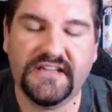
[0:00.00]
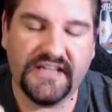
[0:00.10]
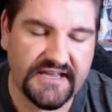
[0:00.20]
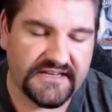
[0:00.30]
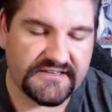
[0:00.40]

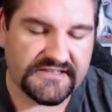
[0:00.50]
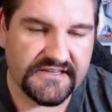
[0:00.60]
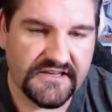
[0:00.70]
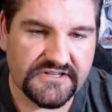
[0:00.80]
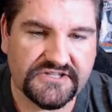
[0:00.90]
it is
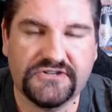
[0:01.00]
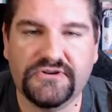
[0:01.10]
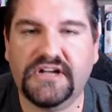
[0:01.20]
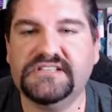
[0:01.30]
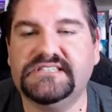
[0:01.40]
Suit
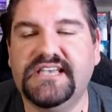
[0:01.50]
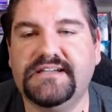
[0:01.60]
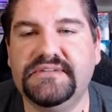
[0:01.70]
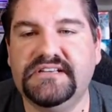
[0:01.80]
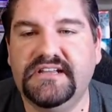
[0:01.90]
On
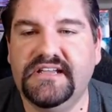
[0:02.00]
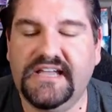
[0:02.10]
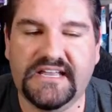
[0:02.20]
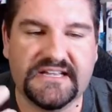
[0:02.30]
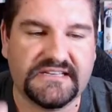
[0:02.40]
Segment,
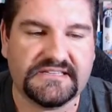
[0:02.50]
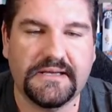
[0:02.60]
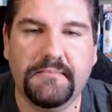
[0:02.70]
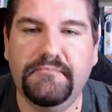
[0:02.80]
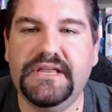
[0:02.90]
it is
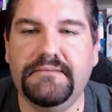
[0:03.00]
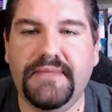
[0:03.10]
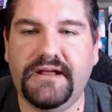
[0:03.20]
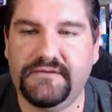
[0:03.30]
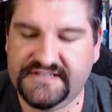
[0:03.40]
Minuteman.